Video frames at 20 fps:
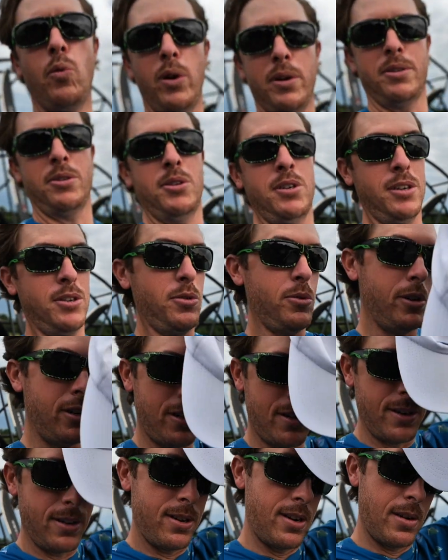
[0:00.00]
weather
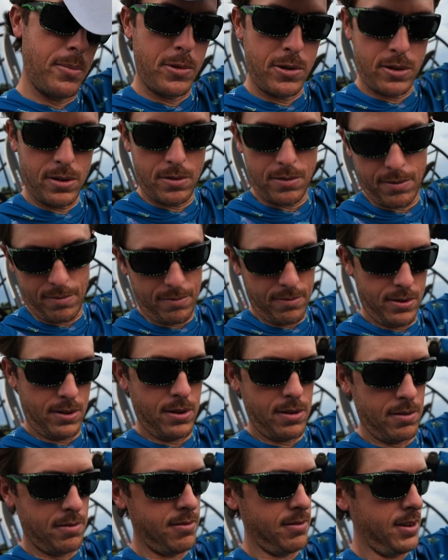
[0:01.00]
situation a time or two,
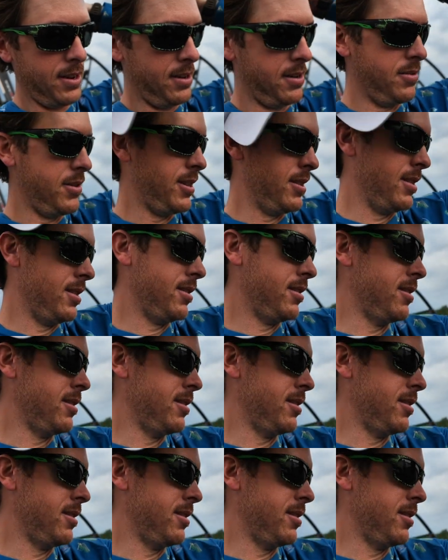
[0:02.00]
so I know how this